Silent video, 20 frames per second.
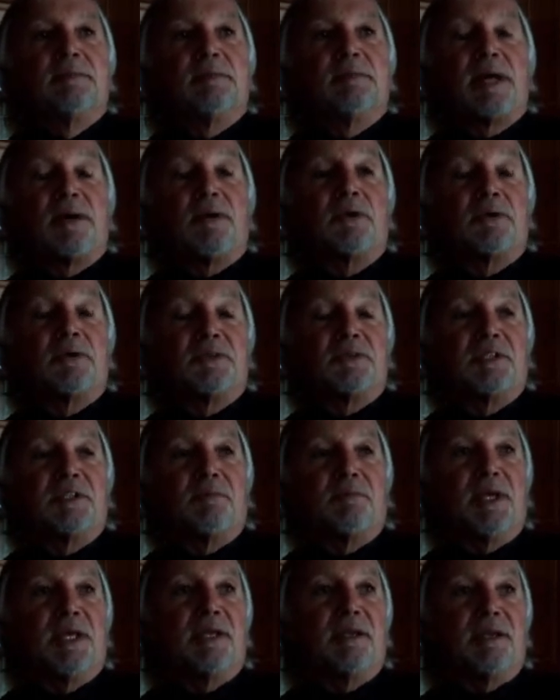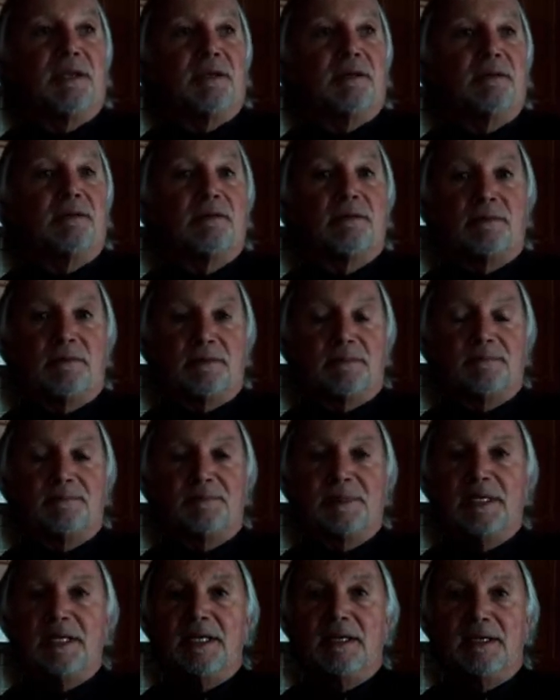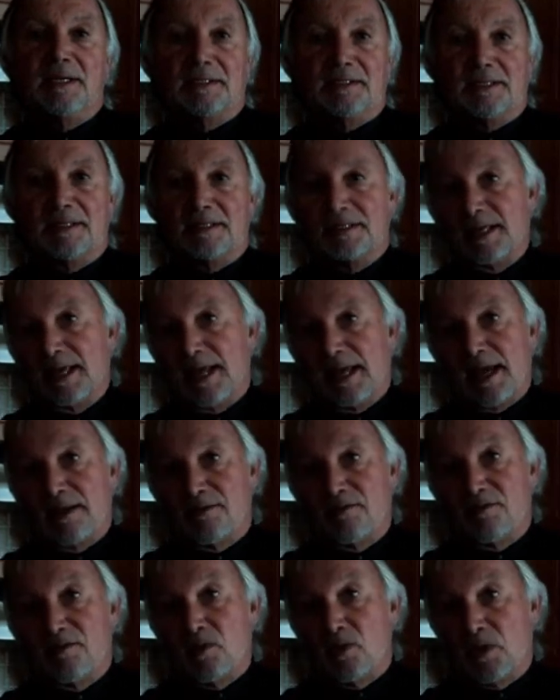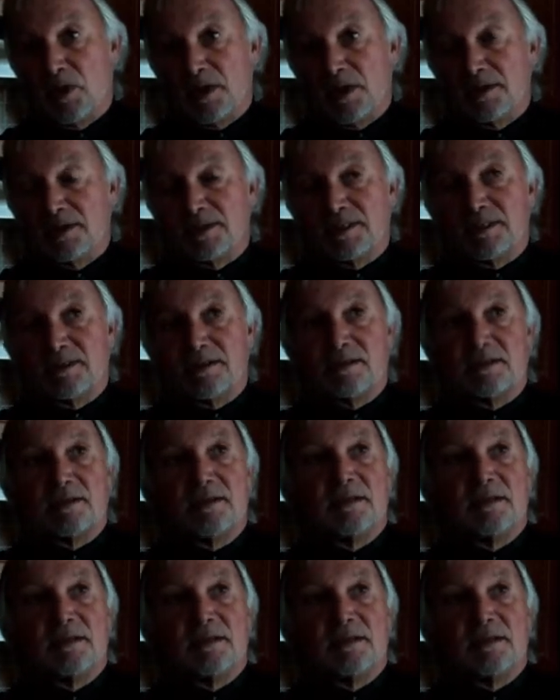My honest opinion, needless to say unvoiced,